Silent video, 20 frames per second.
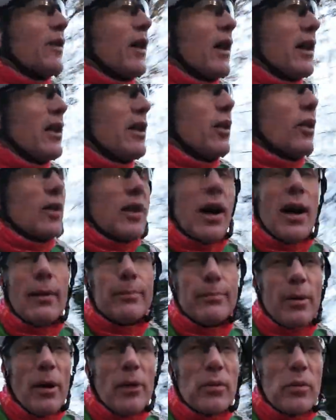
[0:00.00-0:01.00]
I lock
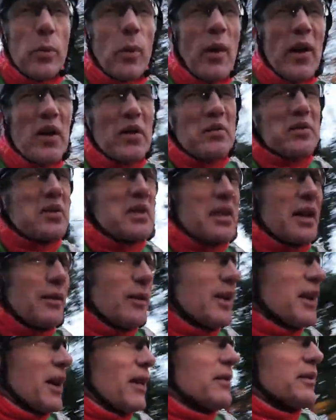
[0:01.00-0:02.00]
up both wheels, so
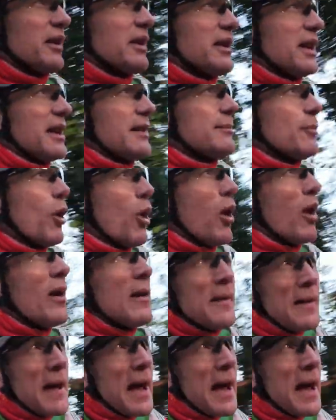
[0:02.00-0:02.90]
I don't need any more.